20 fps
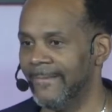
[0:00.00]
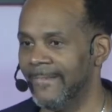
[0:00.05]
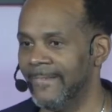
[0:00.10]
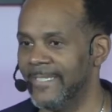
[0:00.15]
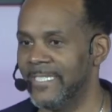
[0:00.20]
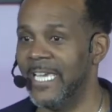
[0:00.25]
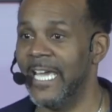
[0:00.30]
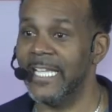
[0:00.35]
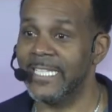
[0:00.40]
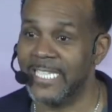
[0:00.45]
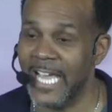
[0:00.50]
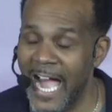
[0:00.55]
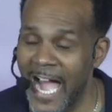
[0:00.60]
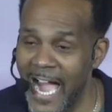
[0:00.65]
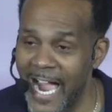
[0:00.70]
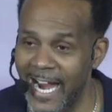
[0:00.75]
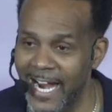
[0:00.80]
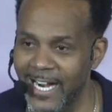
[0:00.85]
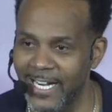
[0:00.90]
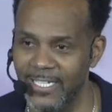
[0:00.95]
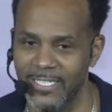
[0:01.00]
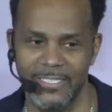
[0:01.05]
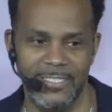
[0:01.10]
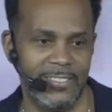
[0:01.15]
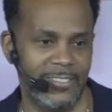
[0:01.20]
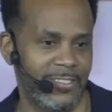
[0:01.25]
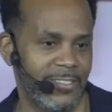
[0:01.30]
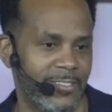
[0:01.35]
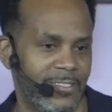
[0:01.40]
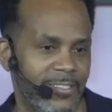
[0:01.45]
She tired
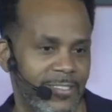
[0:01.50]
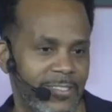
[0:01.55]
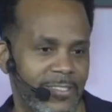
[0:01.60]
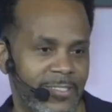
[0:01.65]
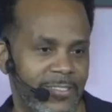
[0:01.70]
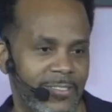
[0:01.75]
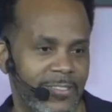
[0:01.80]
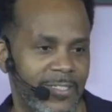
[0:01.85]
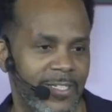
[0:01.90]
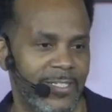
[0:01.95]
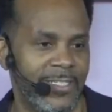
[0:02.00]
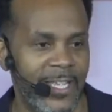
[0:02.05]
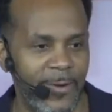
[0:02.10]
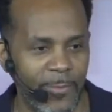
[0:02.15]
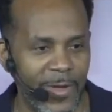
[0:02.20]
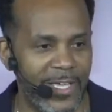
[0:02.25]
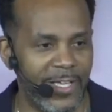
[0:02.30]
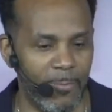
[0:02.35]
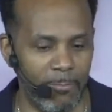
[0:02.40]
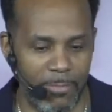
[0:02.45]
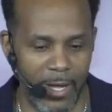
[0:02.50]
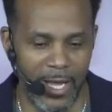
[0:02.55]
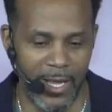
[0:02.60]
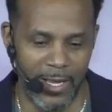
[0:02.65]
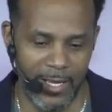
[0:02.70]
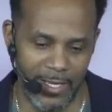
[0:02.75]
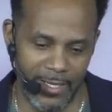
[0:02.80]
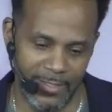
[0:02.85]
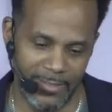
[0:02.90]
and then we go, babe,